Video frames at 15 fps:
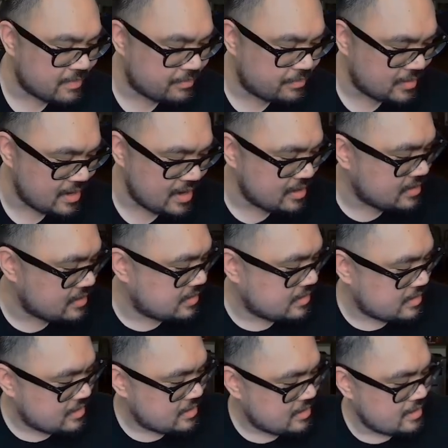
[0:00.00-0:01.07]
it played
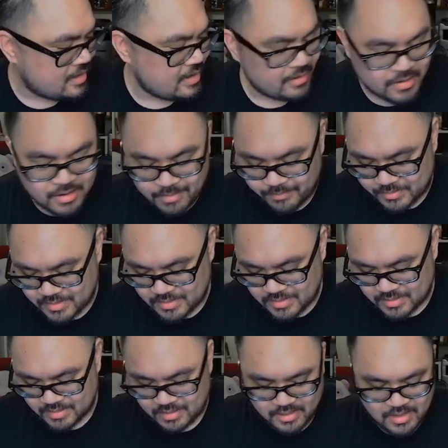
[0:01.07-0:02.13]
in
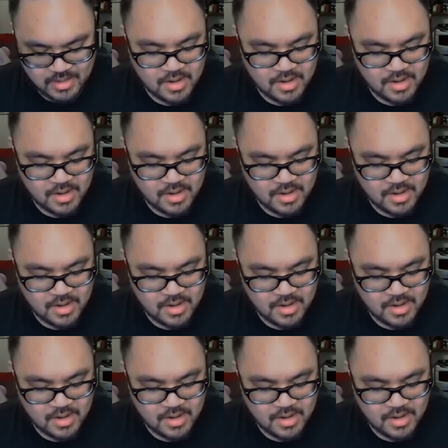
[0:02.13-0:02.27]
competition.